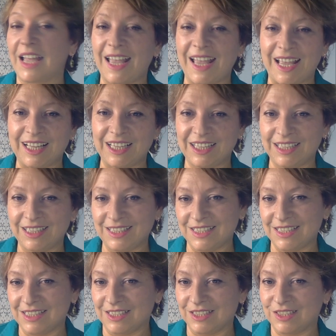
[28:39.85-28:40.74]

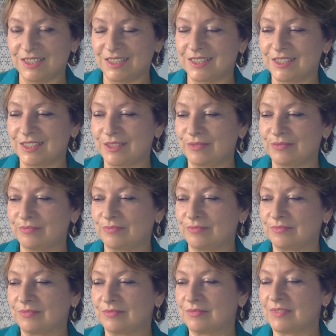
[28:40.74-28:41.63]
Entities.
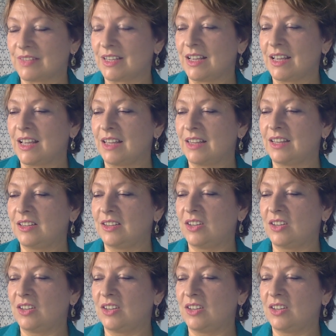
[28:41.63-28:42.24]
The